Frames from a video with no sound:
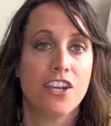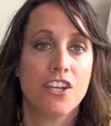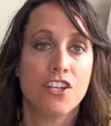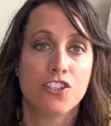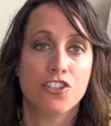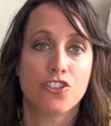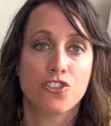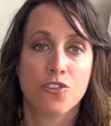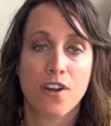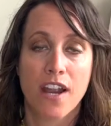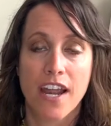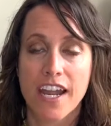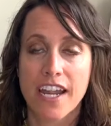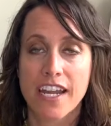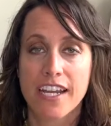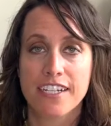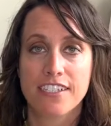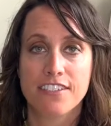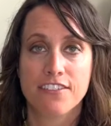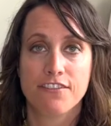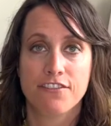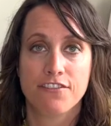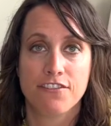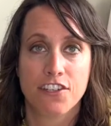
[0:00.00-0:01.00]
trying
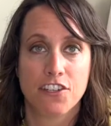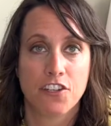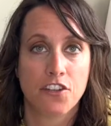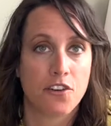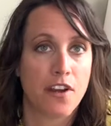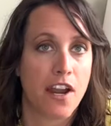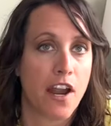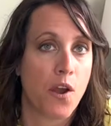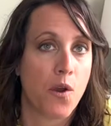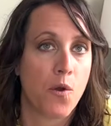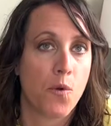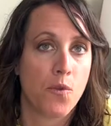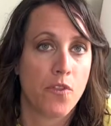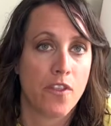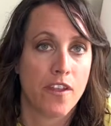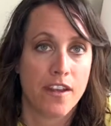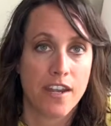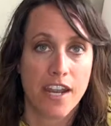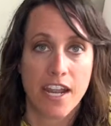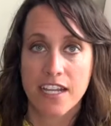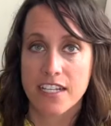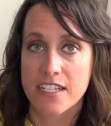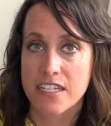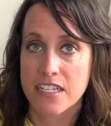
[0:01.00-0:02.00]
to figure out the
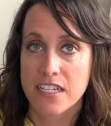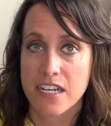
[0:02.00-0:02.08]
next